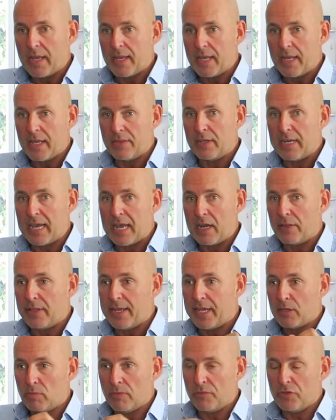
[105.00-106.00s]
hit the nail on
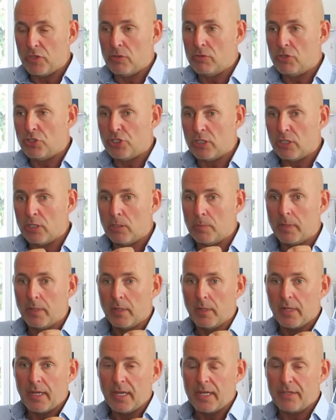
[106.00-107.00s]
the head with YouTube,
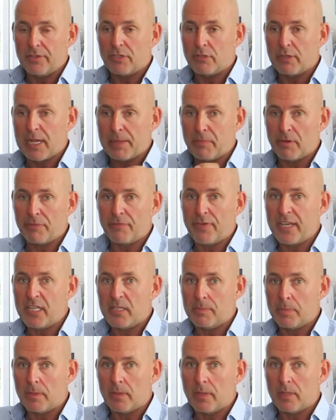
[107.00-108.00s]
Instagram and
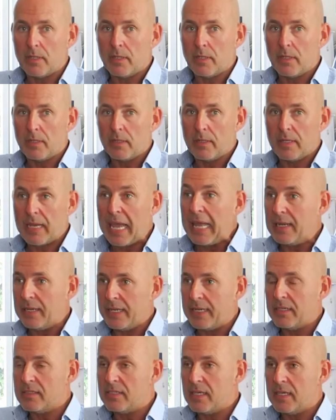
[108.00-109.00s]
Facebook
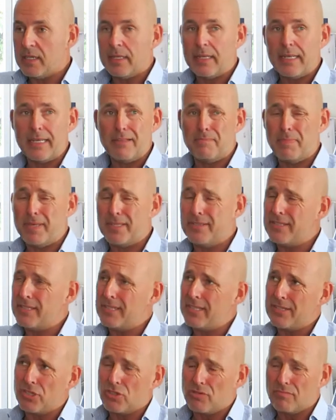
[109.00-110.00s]
and LinkedIn, his
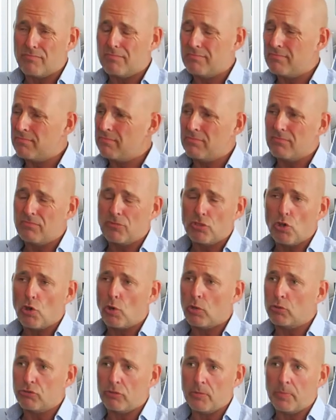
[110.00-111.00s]
business is
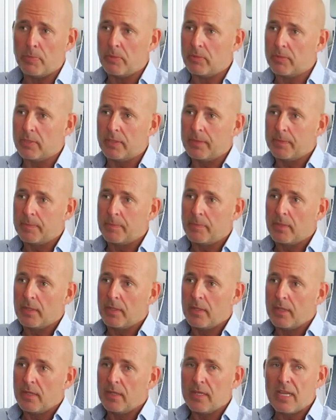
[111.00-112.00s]
quadrupled. Yeah.
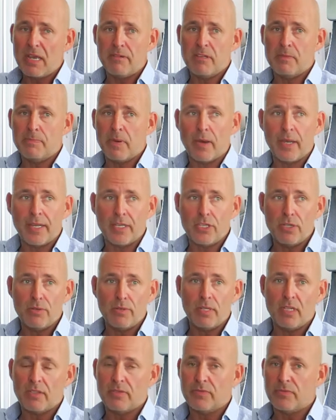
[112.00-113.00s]
Now he's buying
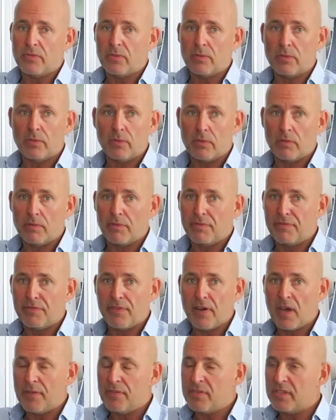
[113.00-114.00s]
units for
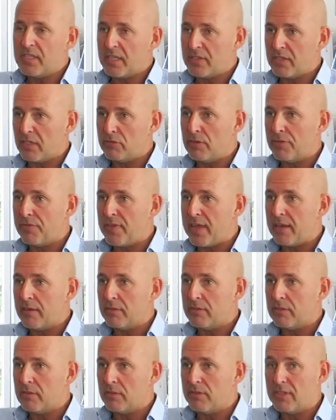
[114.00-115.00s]
five, six hundred
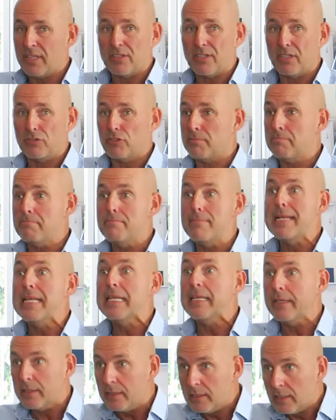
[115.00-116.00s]
thousand, six hundred
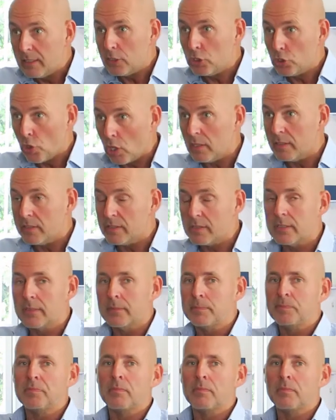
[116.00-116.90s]
million dollars.